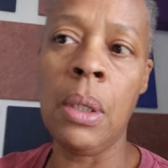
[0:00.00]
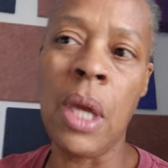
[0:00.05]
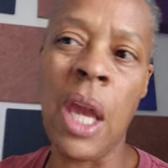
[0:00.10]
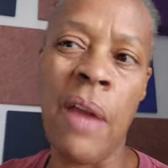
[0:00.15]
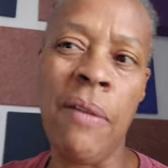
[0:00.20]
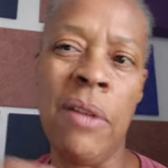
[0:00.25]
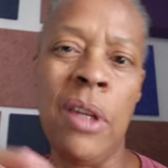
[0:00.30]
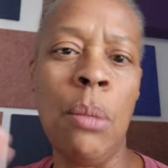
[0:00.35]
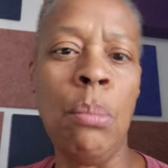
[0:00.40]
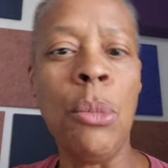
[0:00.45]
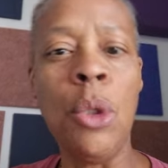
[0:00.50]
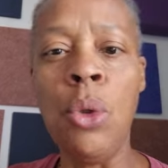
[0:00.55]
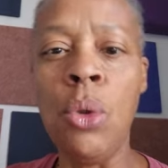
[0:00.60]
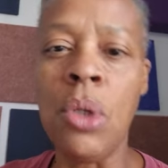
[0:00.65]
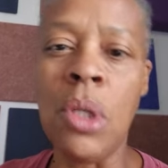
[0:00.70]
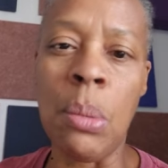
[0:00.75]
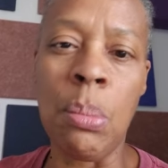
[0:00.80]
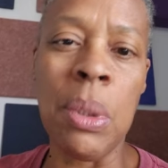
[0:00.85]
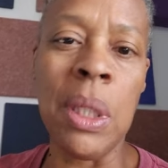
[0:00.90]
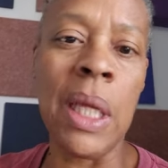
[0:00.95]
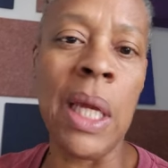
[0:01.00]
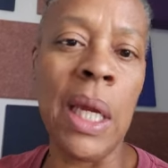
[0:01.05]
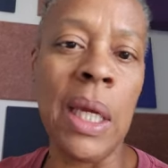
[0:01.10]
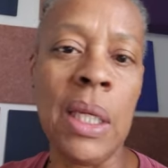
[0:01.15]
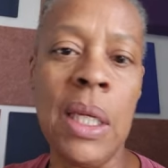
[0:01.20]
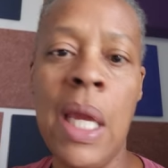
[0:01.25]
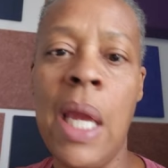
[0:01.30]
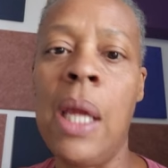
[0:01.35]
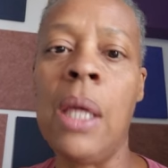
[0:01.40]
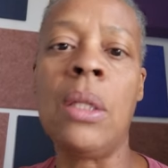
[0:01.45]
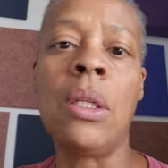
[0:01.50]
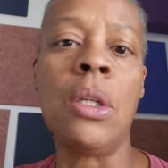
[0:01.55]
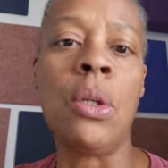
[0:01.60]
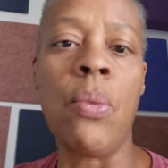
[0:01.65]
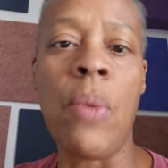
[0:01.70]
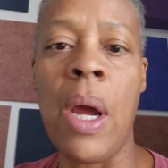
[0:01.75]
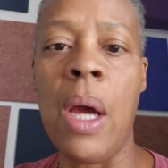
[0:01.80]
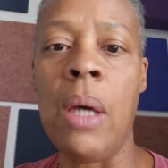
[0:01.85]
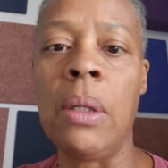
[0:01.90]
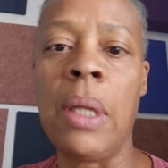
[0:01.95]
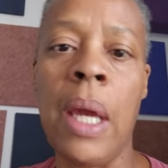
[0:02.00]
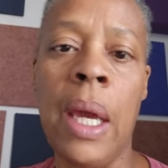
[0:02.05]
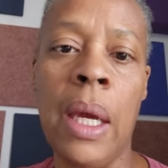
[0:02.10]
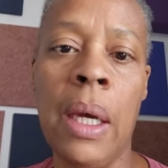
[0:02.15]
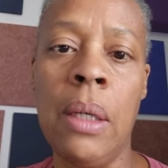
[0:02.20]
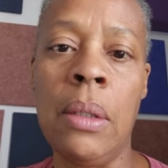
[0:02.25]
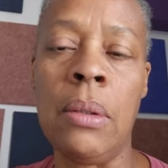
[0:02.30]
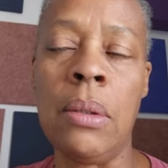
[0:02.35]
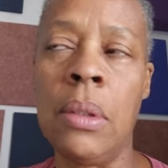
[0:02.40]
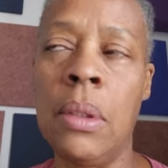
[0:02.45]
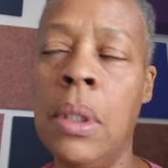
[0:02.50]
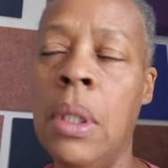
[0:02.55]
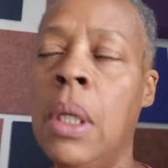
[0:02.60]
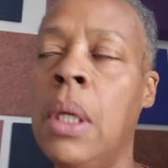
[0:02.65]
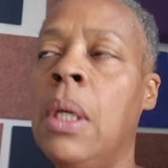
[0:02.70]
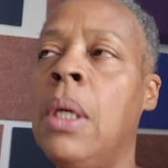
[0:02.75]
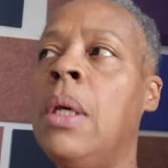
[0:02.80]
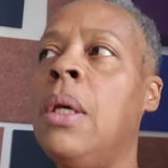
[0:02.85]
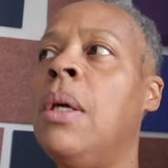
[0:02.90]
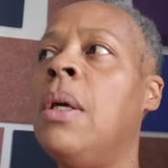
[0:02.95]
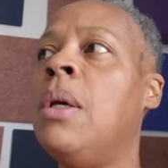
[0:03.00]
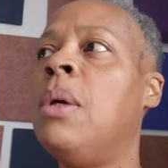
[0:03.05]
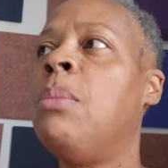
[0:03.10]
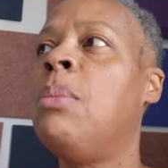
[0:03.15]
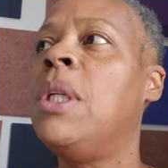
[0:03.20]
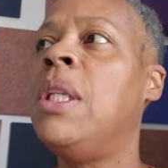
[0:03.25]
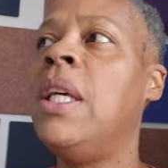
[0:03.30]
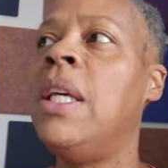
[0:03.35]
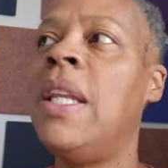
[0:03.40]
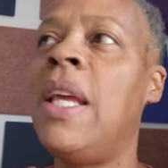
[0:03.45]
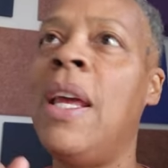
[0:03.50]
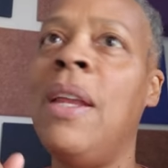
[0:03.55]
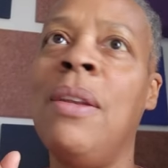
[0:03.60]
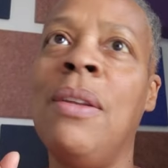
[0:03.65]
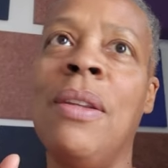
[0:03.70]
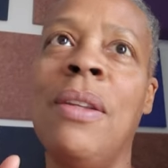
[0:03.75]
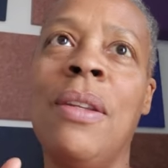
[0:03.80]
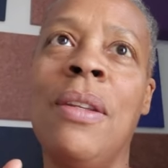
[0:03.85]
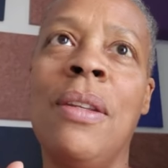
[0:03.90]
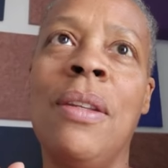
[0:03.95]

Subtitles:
having the music playing, dancing around the house. But then